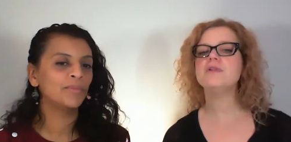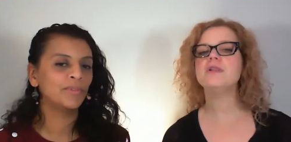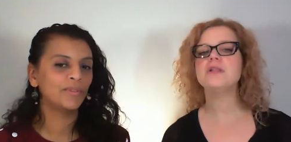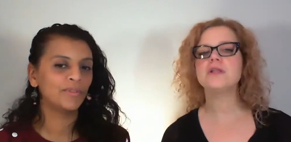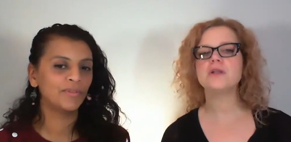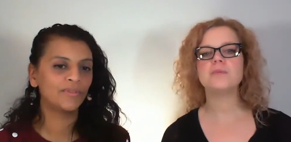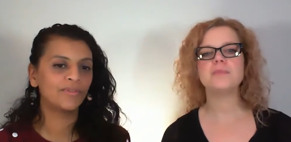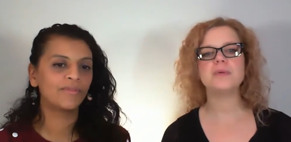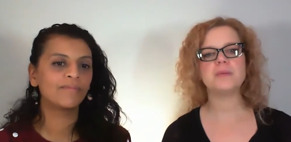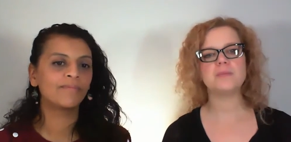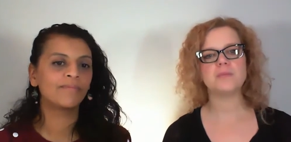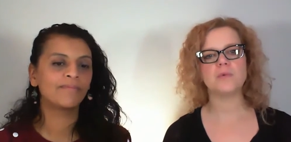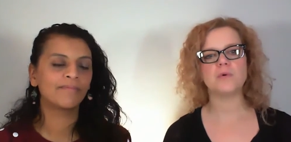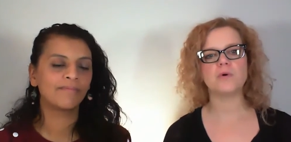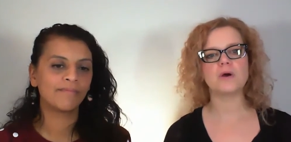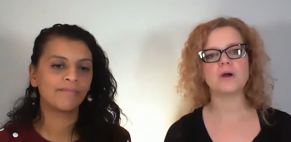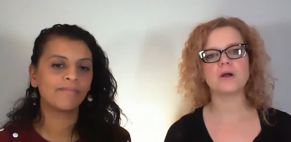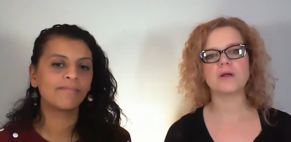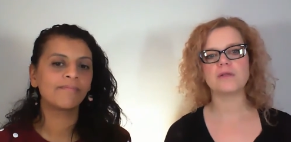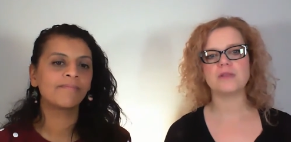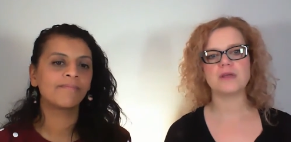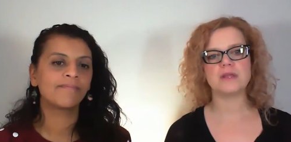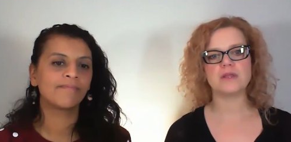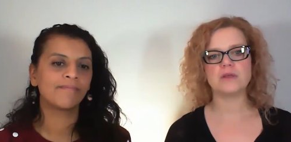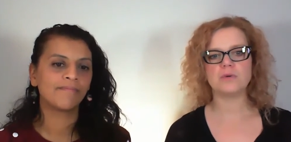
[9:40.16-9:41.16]
Speaker 1: little bit more
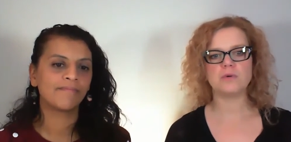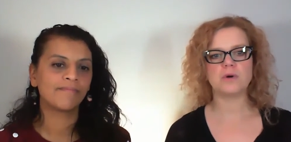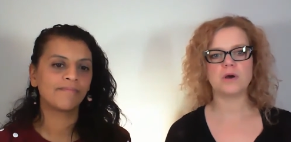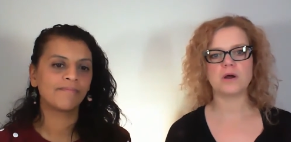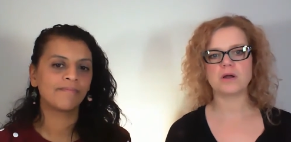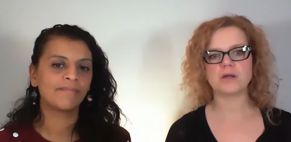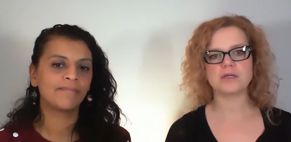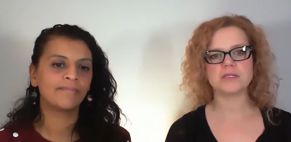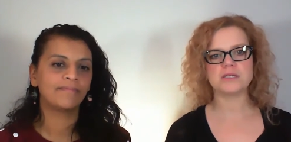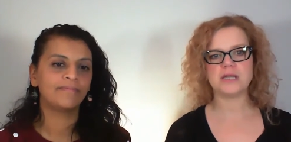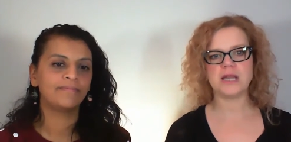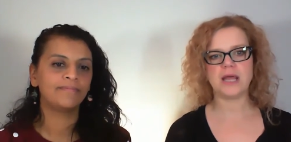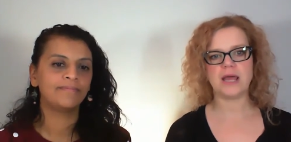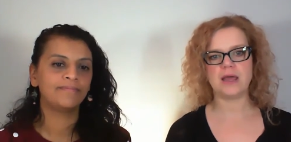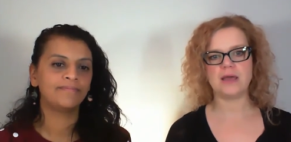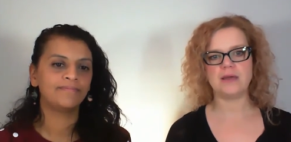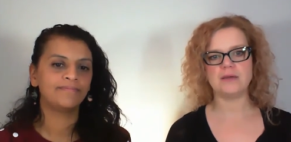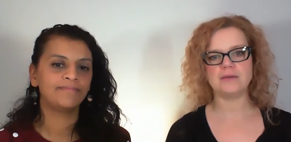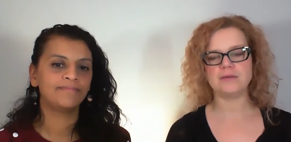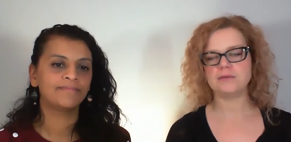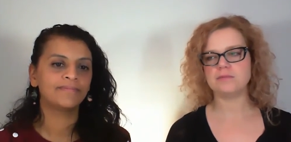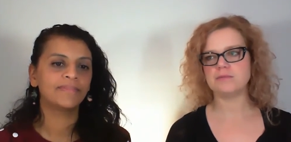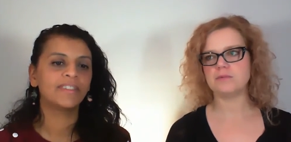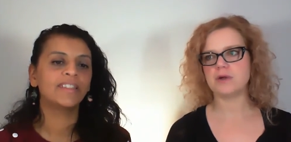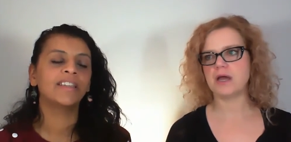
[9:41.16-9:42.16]
than you are today,
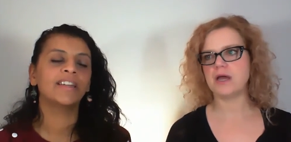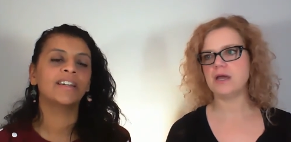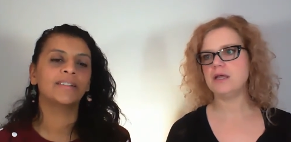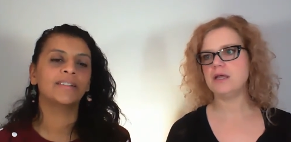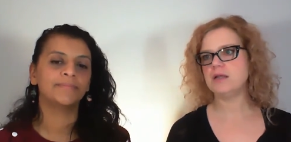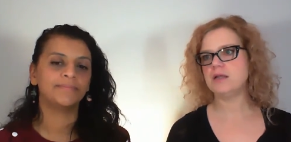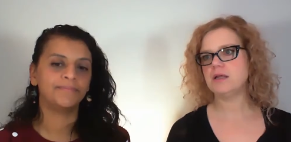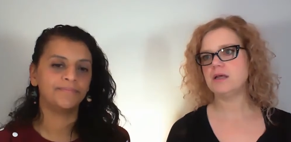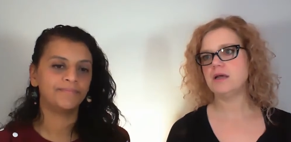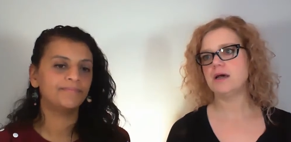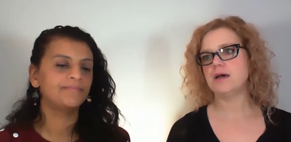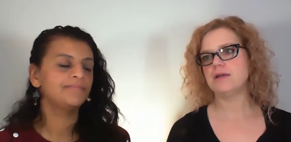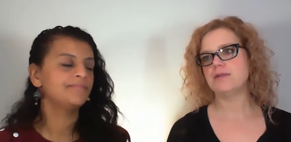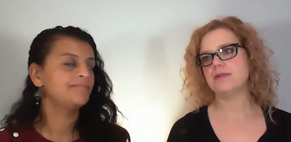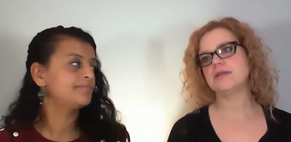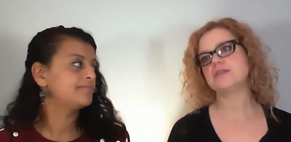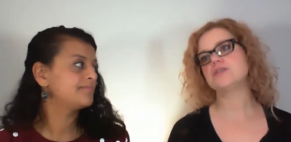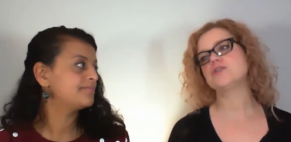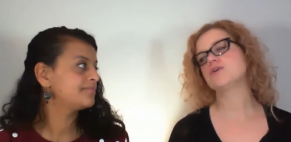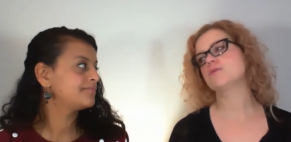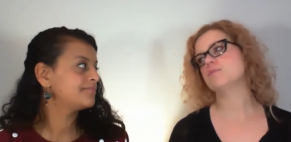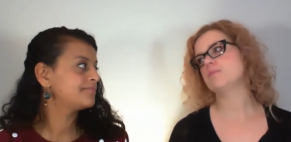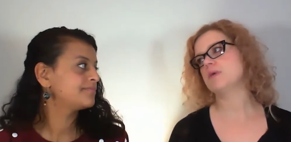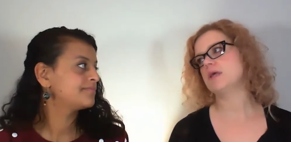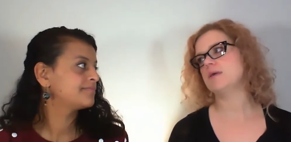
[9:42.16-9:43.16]
right? Yeah. Unless you're
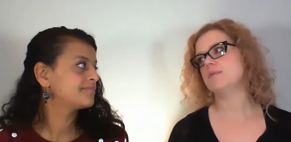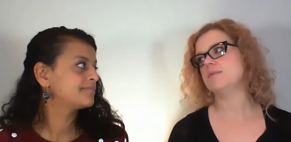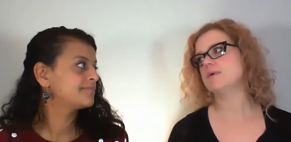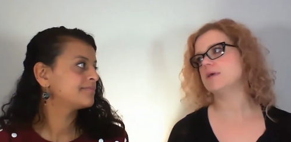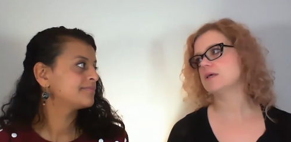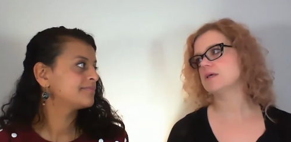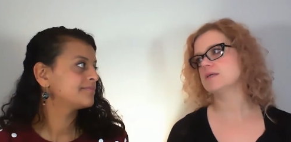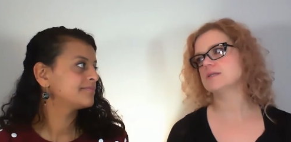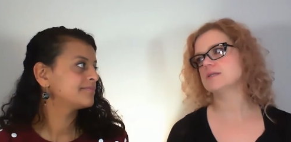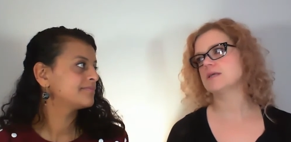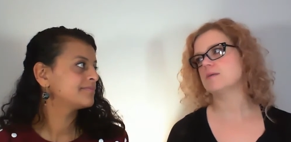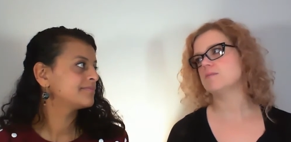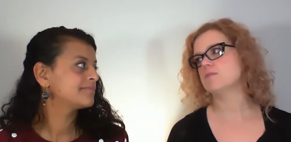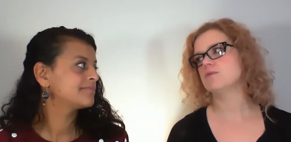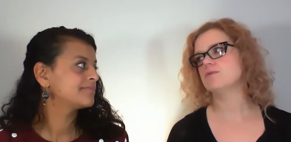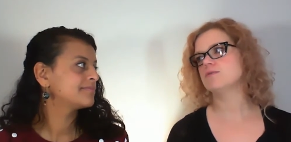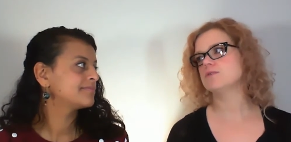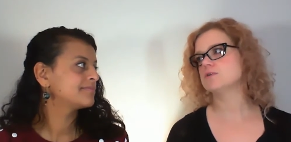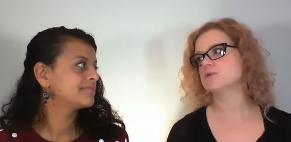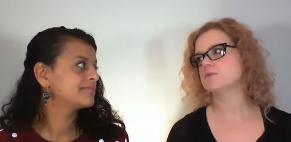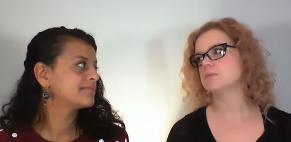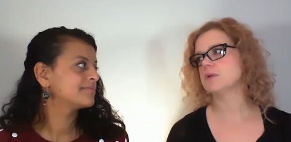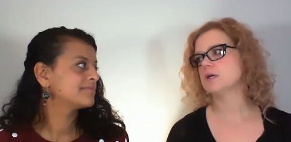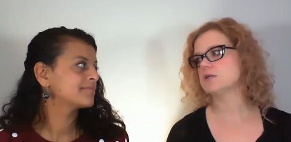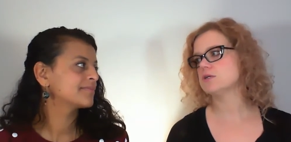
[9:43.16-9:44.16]
me, because I move too
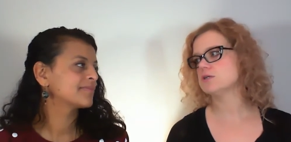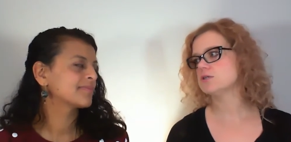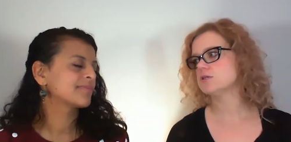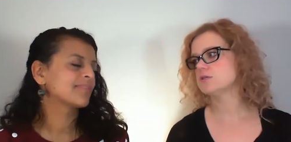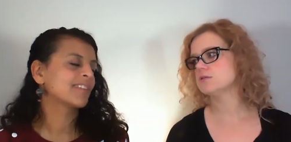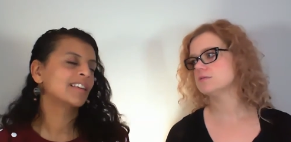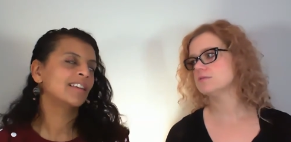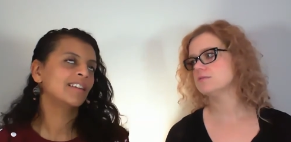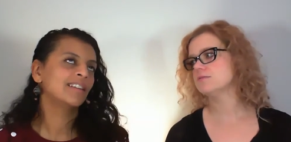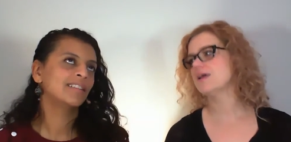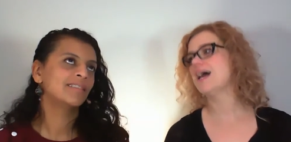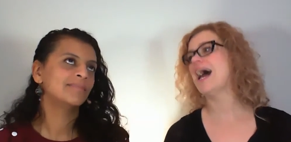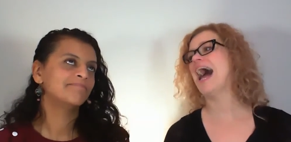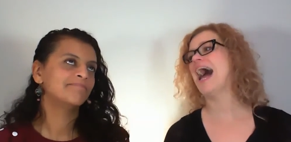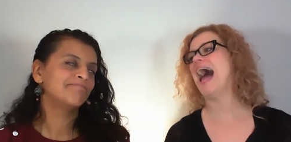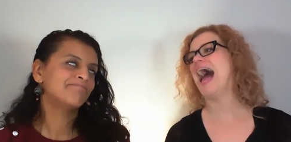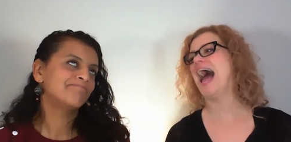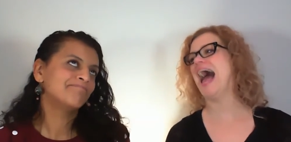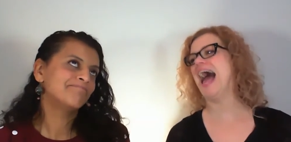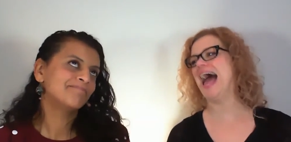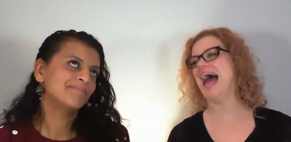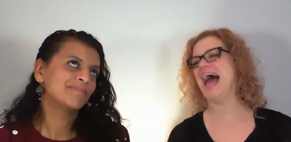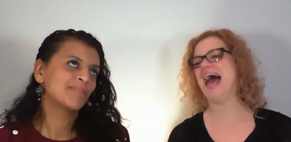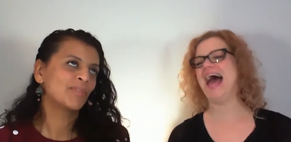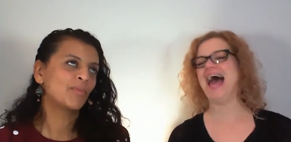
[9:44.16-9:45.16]

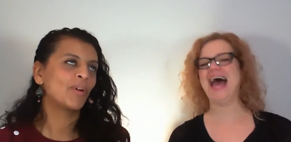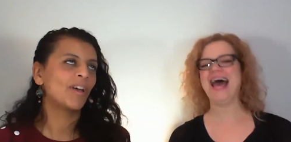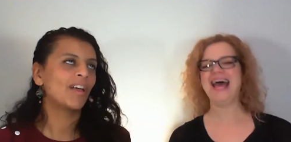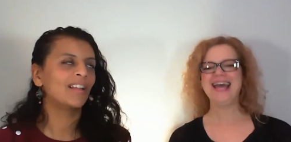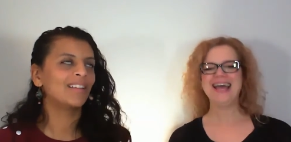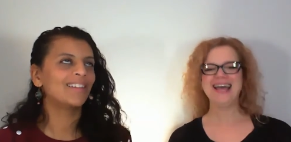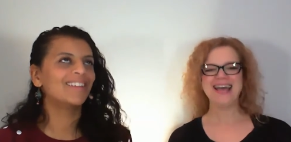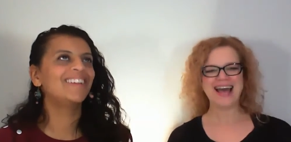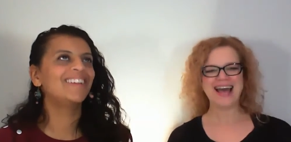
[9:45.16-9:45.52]
much. well,